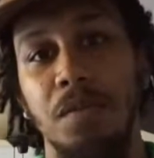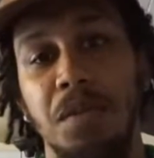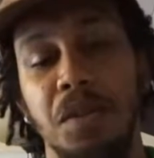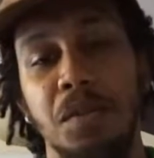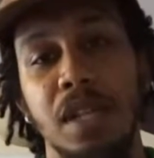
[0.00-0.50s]

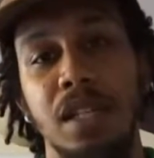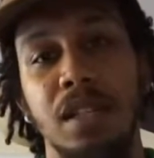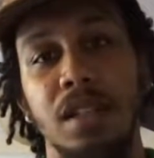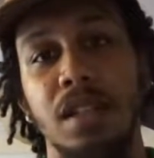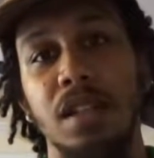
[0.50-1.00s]

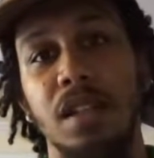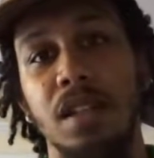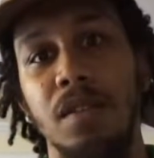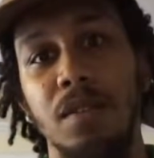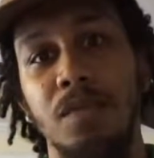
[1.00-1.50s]
three
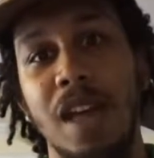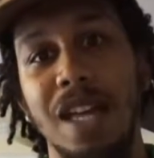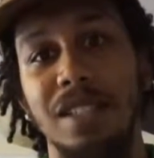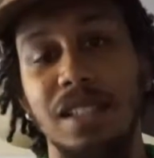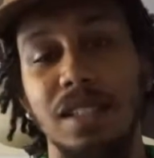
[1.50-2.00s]

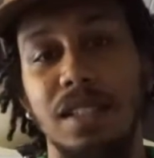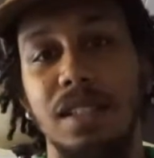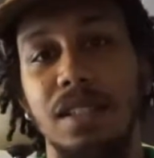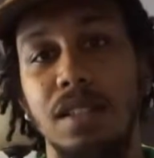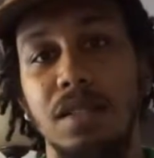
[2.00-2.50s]

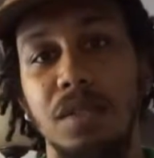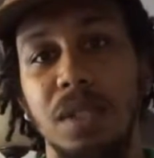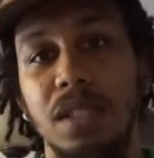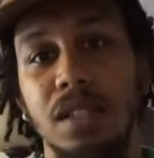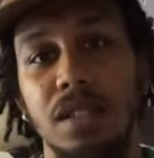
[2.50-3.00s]
facets
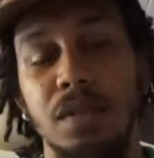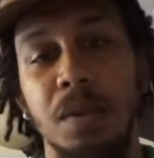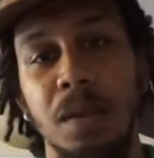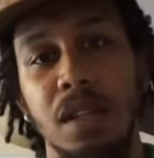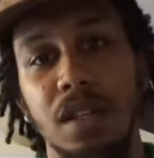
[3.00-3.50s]

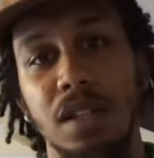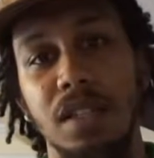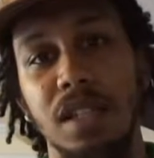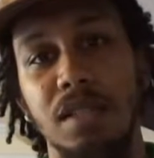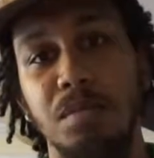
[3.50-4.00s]
to the
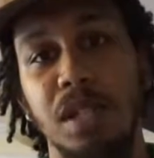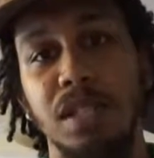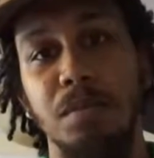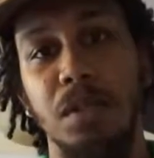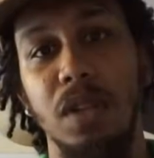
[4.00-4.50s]
sixth
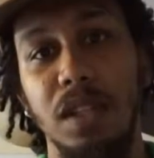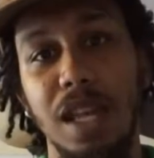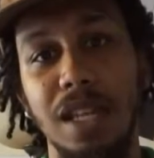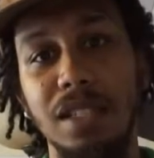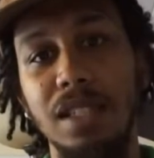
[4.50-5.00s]
principle, and
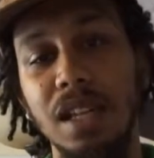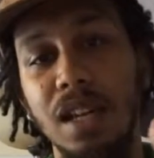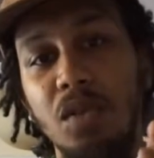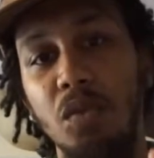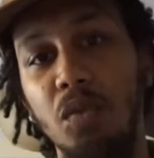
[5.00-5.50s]
that's
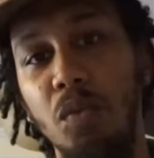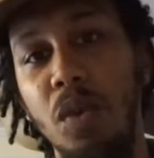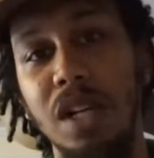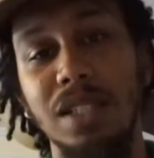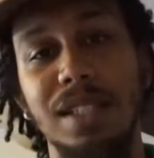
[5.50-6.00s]

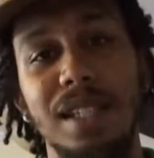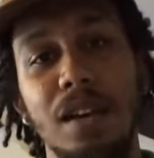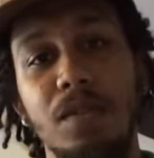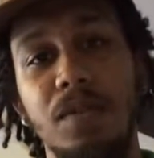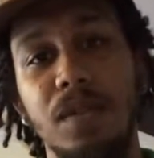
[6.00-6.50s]

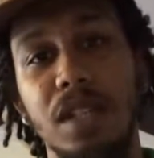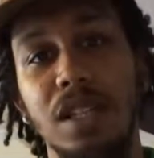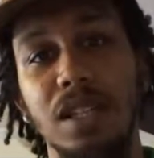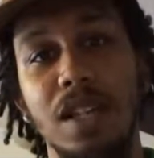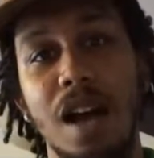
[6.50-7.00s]
oneself
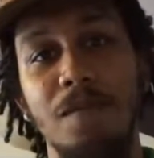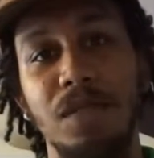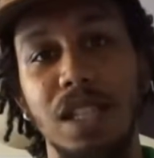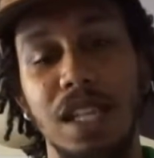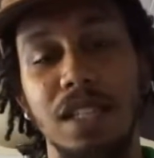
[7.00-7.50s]

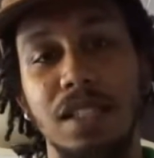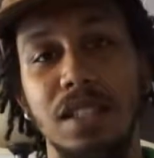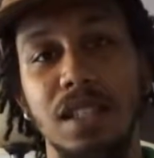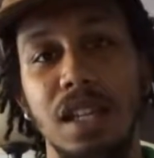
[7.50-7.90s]
confidence.